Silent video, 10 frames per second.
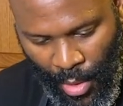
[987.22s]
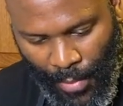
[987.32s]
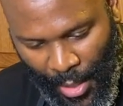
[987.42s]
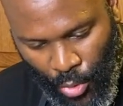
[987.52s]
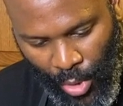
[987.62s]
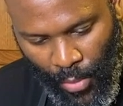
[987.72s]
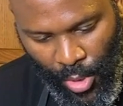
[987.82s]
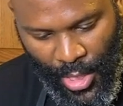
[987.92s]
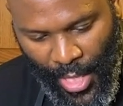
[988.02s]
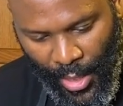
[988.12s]
about 20
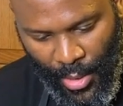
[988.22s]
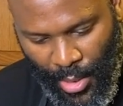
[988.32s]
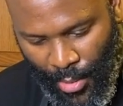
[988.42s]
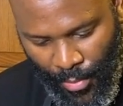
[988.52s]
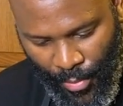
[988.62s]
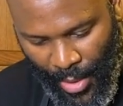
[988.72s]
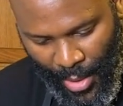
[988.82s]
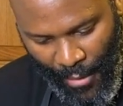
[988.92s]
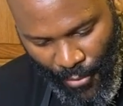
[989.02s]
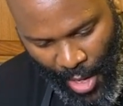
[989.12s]
more seconds.
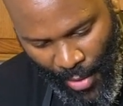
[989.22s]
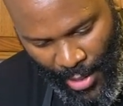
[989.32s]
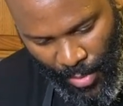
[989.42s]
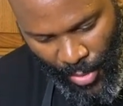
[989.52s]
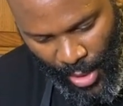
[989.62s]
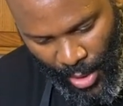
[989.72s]
That fried rice is ready